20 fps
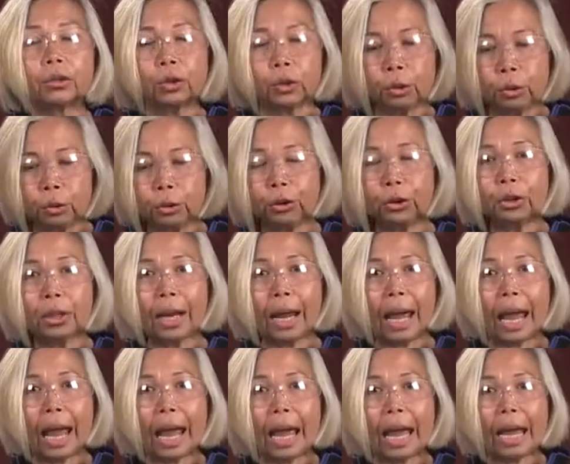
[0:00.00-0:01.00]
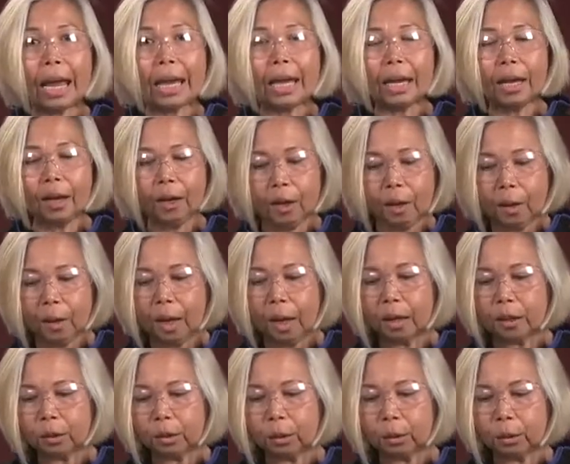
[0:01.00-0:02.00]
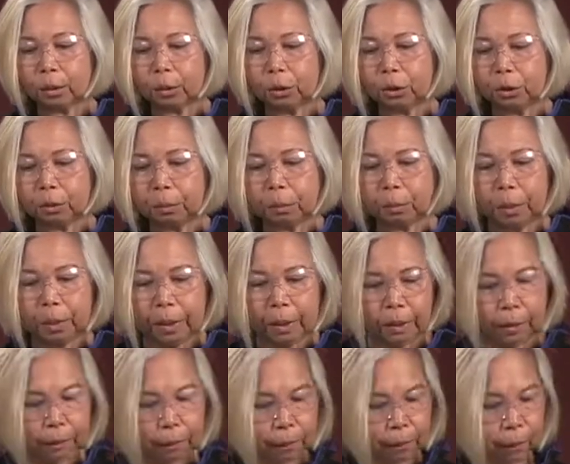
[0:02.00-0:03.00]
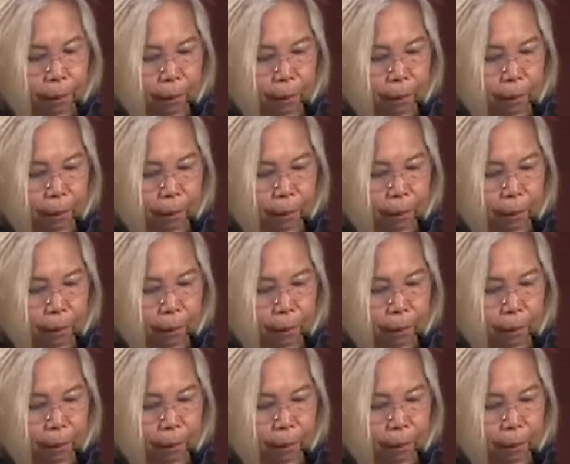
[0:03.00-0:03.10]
solution A and solution B.